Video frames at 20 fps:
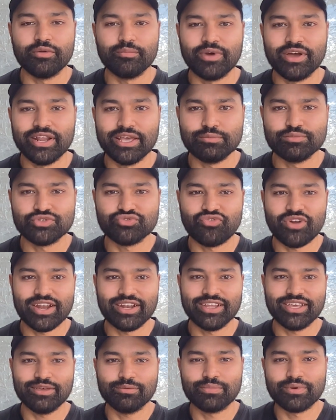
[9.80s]
my name is
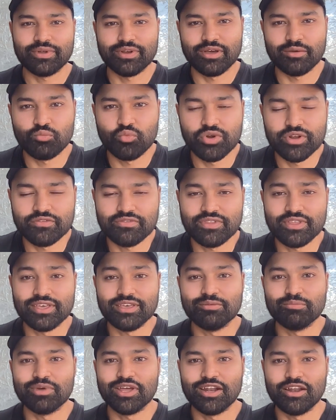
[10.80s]
Randeep and I'm one of
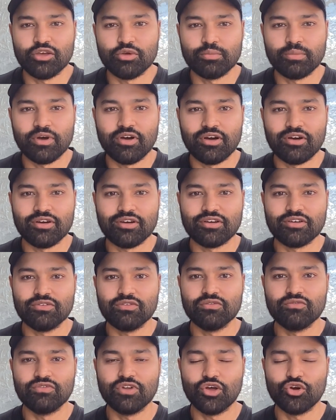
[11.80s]
the Menlo Park
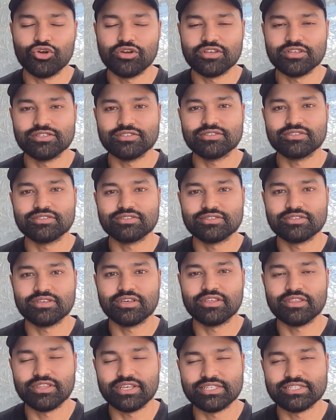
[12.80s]
vloggers.
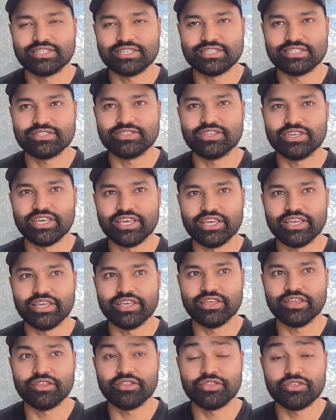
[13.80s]
This is
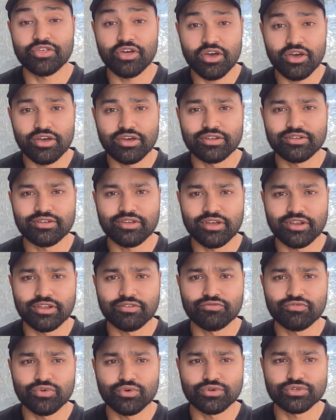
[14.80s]
the third and
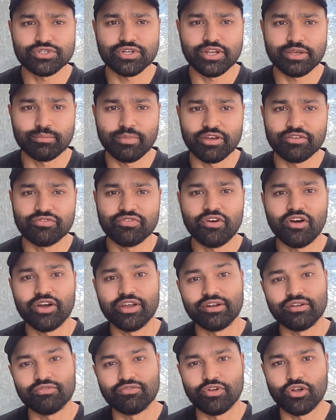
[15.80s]
unfortunately my
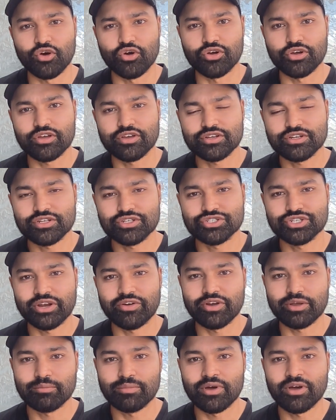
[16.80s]
final vlog
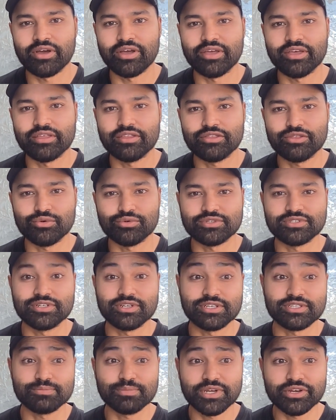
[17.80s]
sharing my thoughts
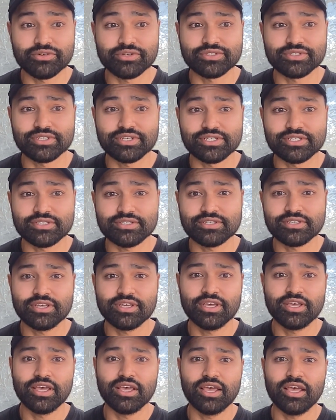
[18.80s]
and experiences
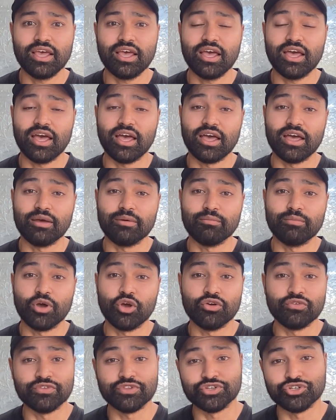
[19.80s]
um,
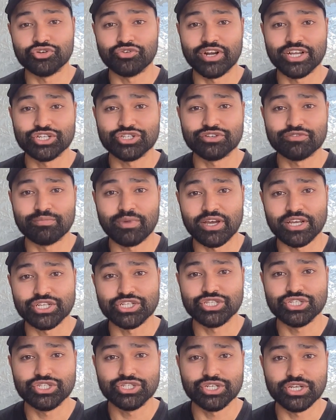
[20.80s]
over the duration of my
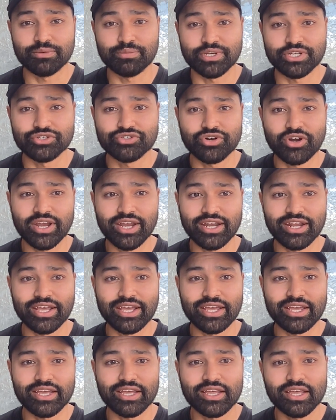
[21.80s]
GP
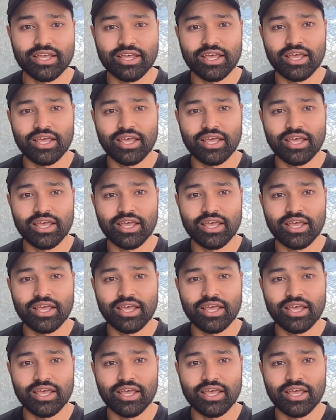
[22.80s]
training.